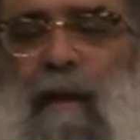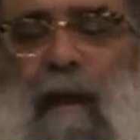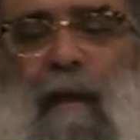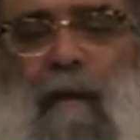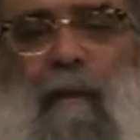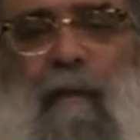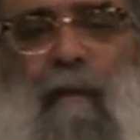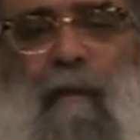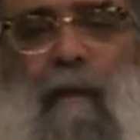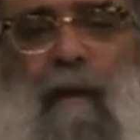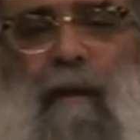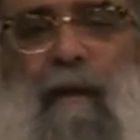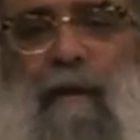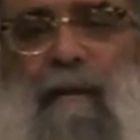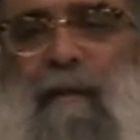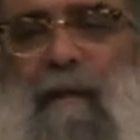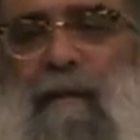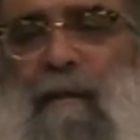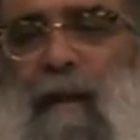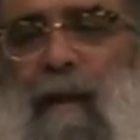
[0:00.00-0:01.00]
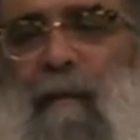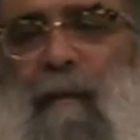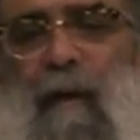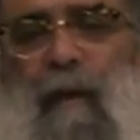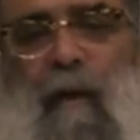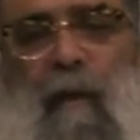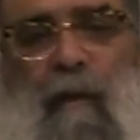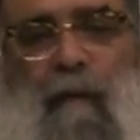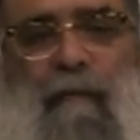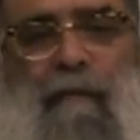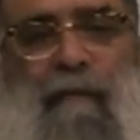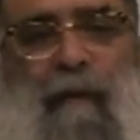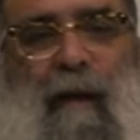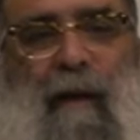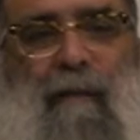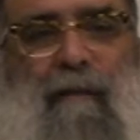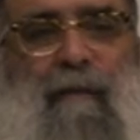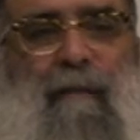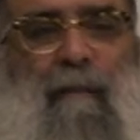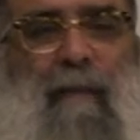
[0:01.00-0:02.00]
I don't know what it is. He's saying go
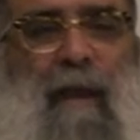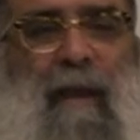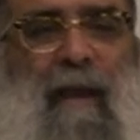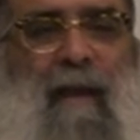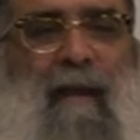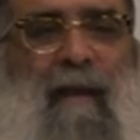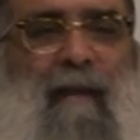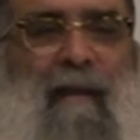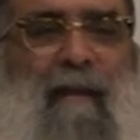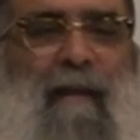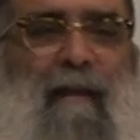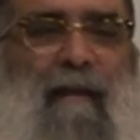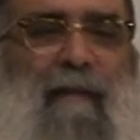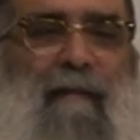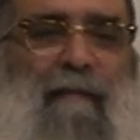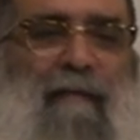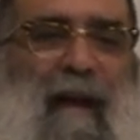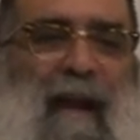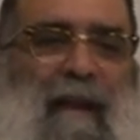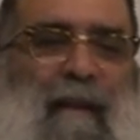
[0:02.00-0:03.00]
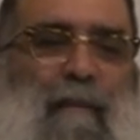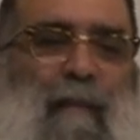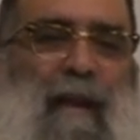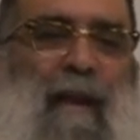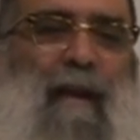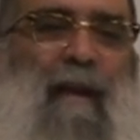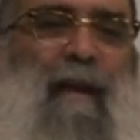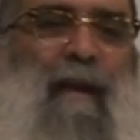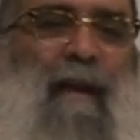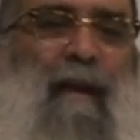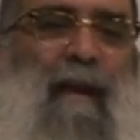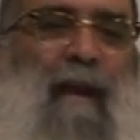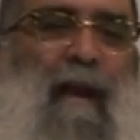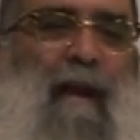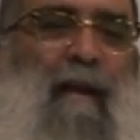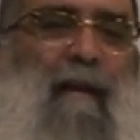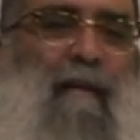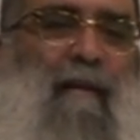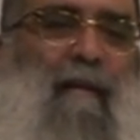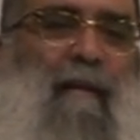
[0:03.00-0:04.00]
find me an
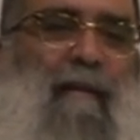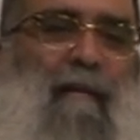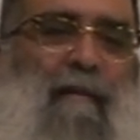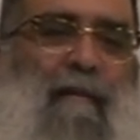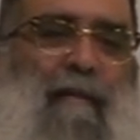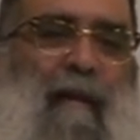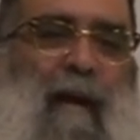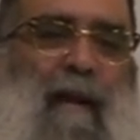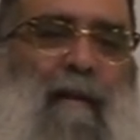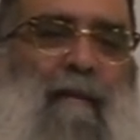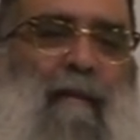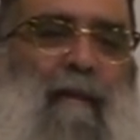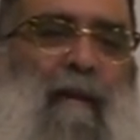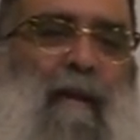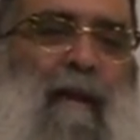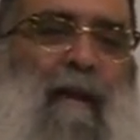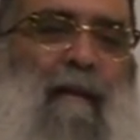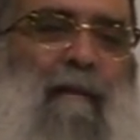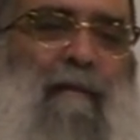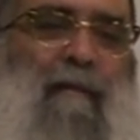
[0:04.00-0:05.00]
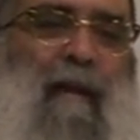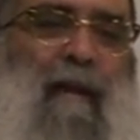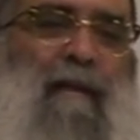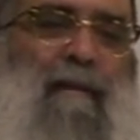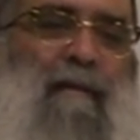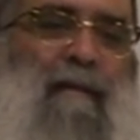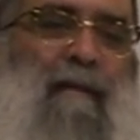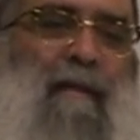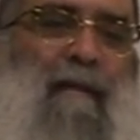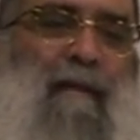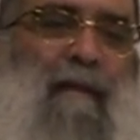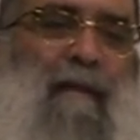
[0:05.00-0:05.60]
account. Fund, okay, fund.